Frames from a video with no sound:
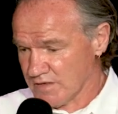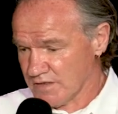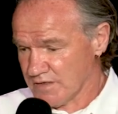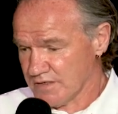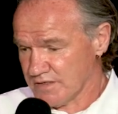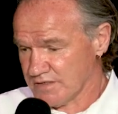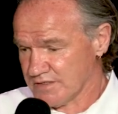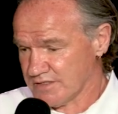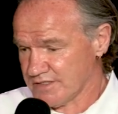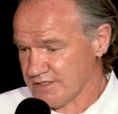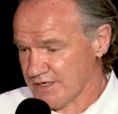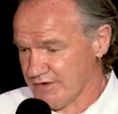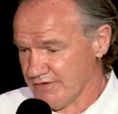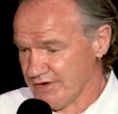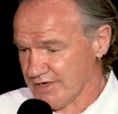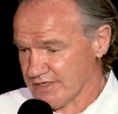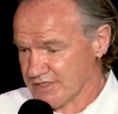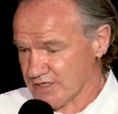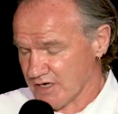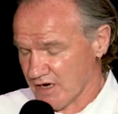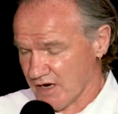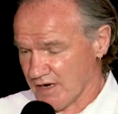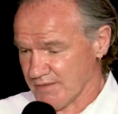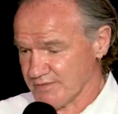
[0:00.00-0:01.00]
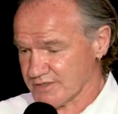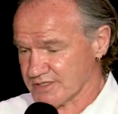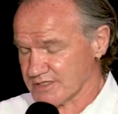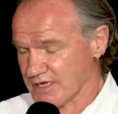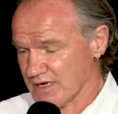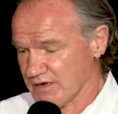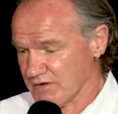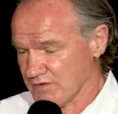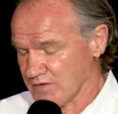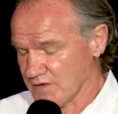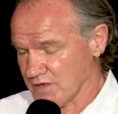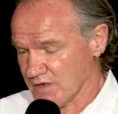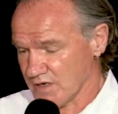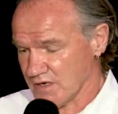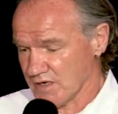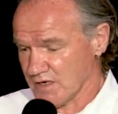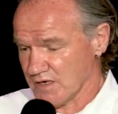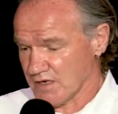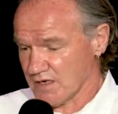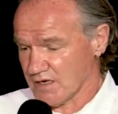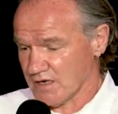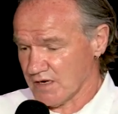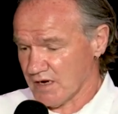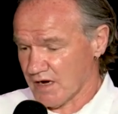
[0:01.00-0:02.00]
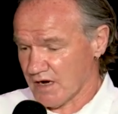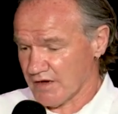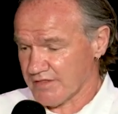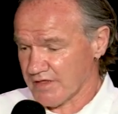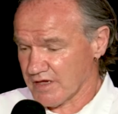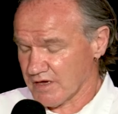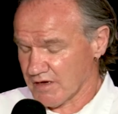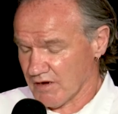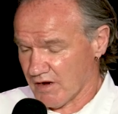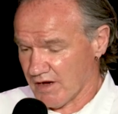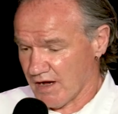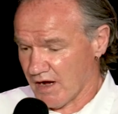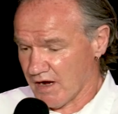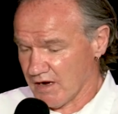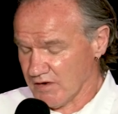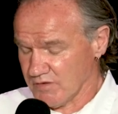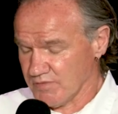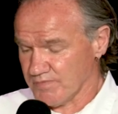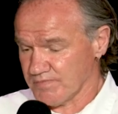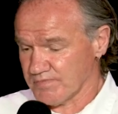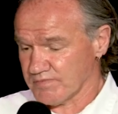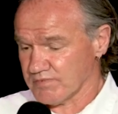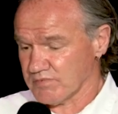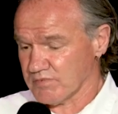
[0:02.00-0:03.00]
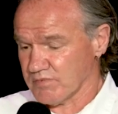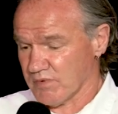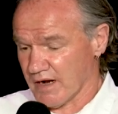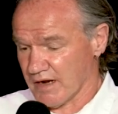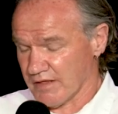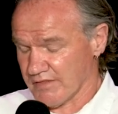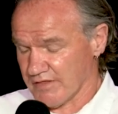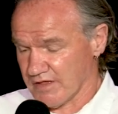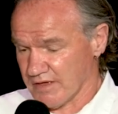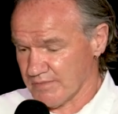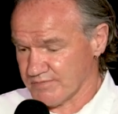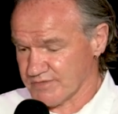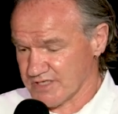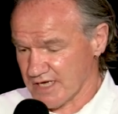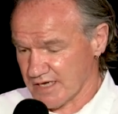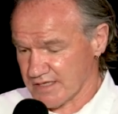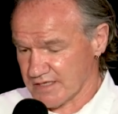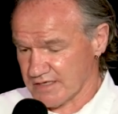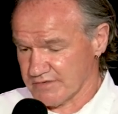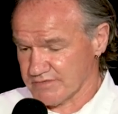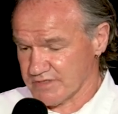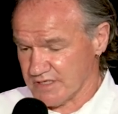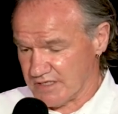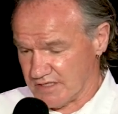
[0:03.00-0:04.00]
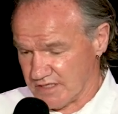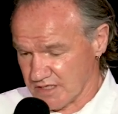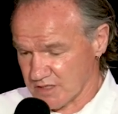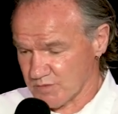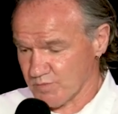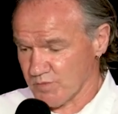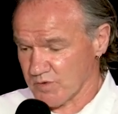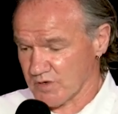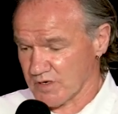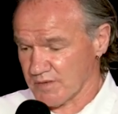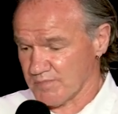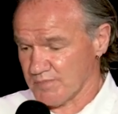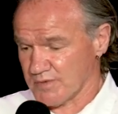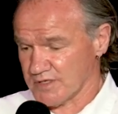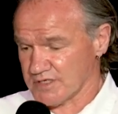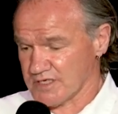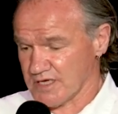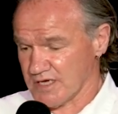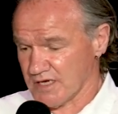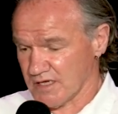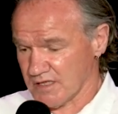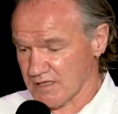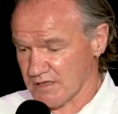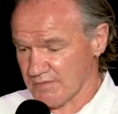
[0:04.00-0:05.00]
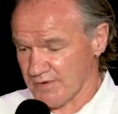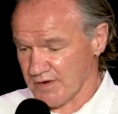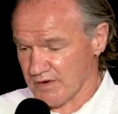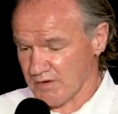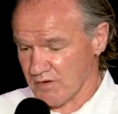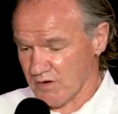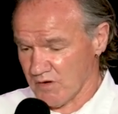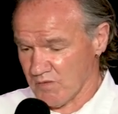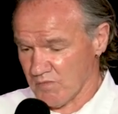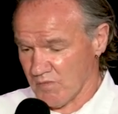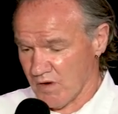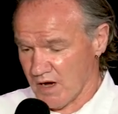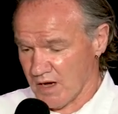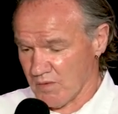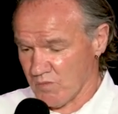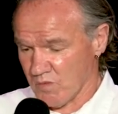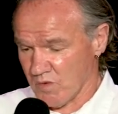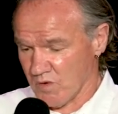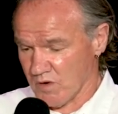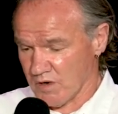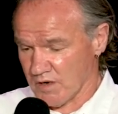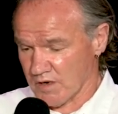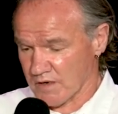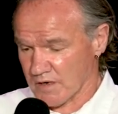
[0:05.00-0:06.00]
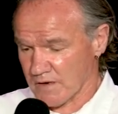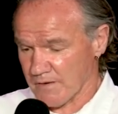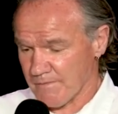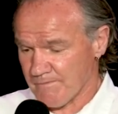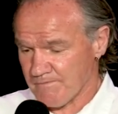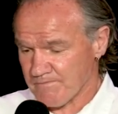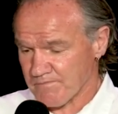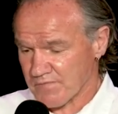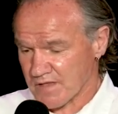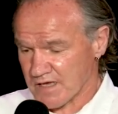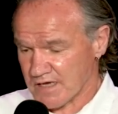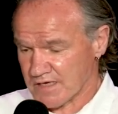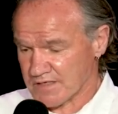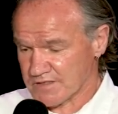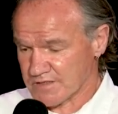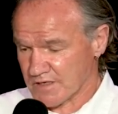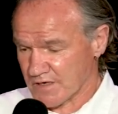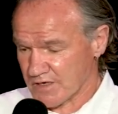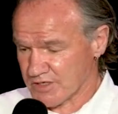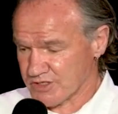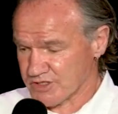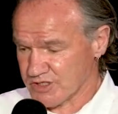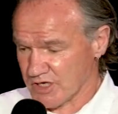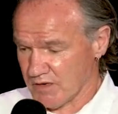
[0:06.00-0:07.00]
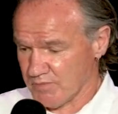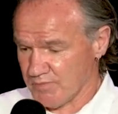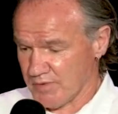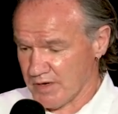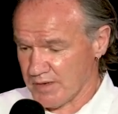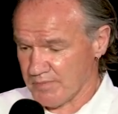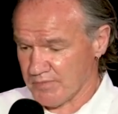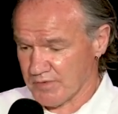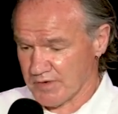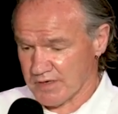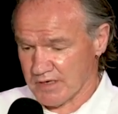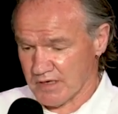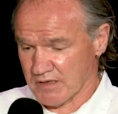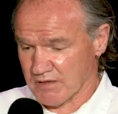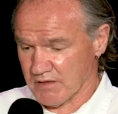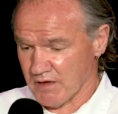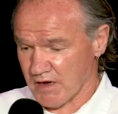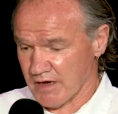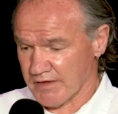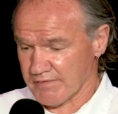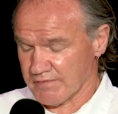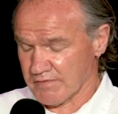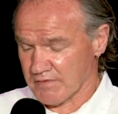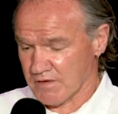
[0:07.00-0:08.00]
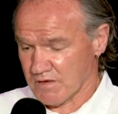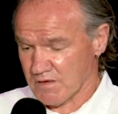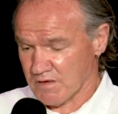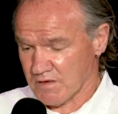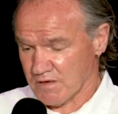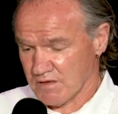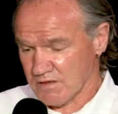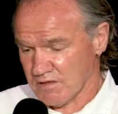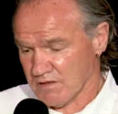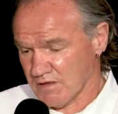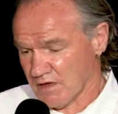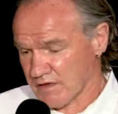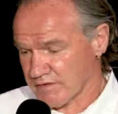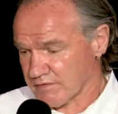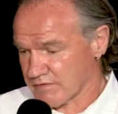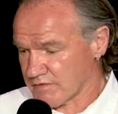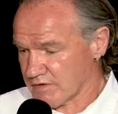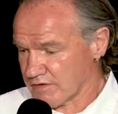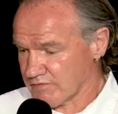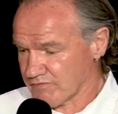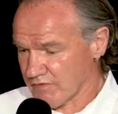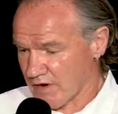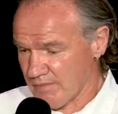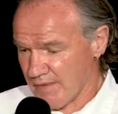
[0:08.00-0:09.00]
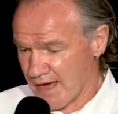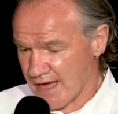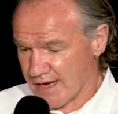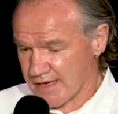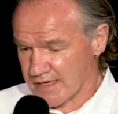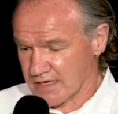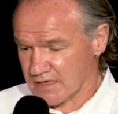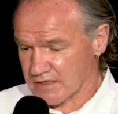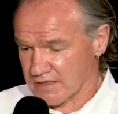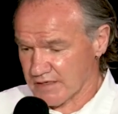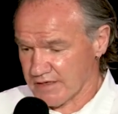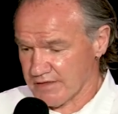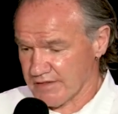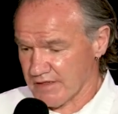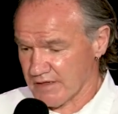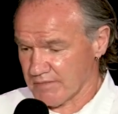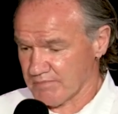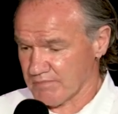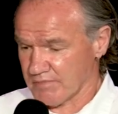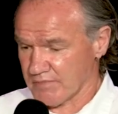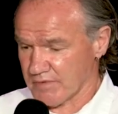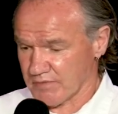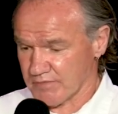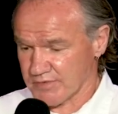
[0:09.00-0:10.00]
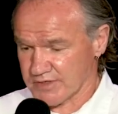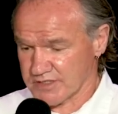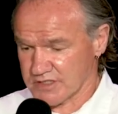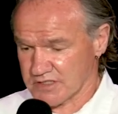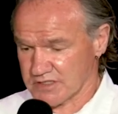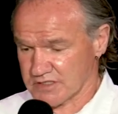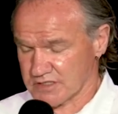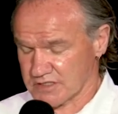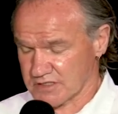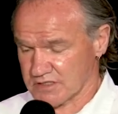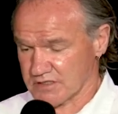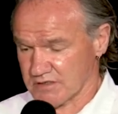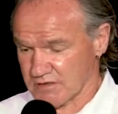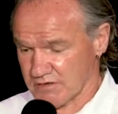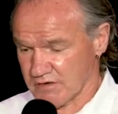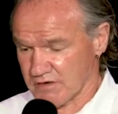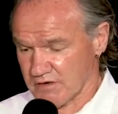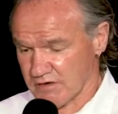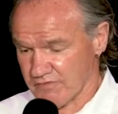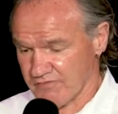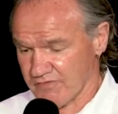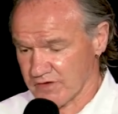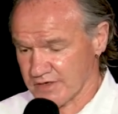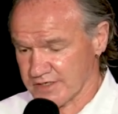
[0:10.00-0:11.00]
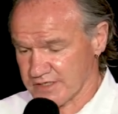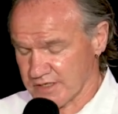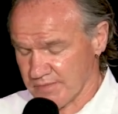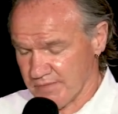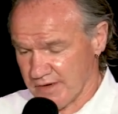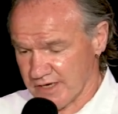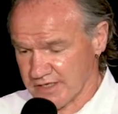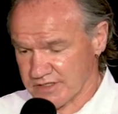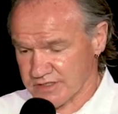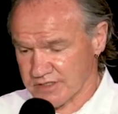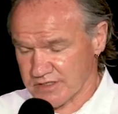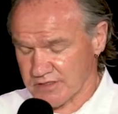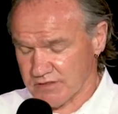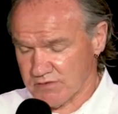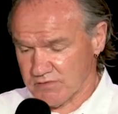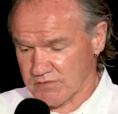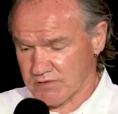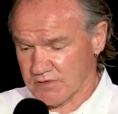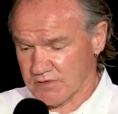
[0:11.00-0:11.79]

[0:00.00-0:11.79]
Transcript: stereotypes. So I think, I hope one of the objectives in this book in particular, but in all my work, is that I show people in a light, not romantically, that, but which is fully dimensional.